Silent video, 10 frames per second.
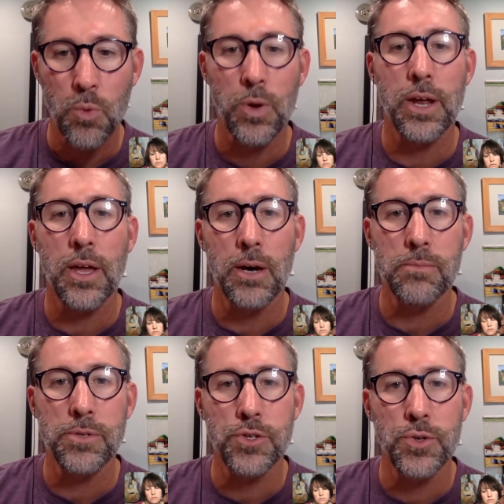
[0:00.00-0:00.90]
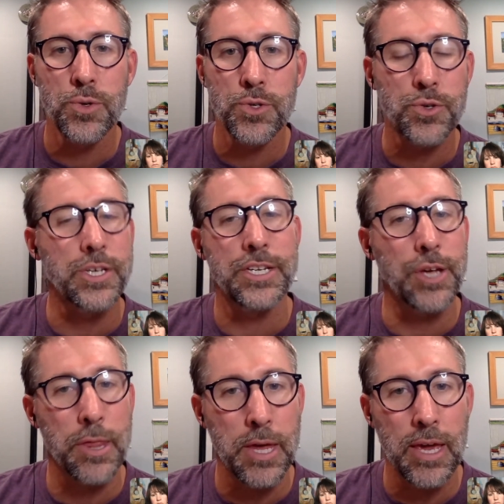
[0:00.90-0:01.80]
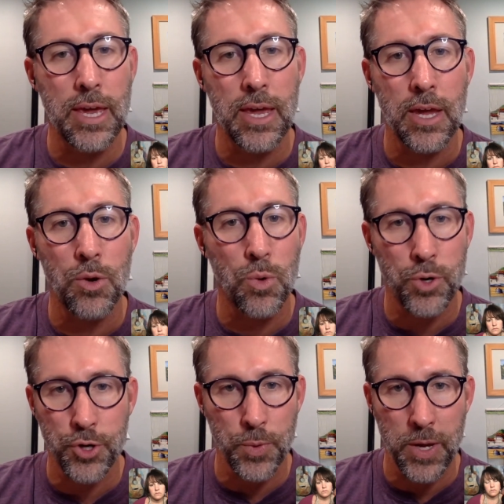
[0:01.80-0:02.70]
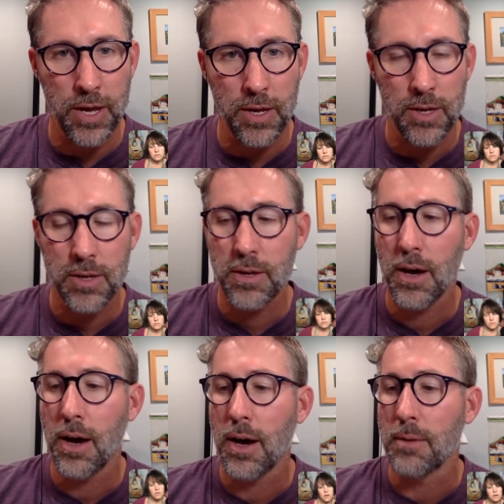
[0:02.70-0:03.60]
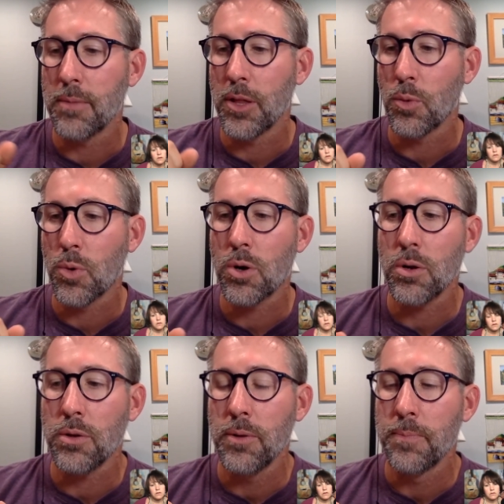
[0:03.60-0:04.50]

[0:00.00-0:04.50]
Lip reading: when it comes to strategic thinking or doing in the world.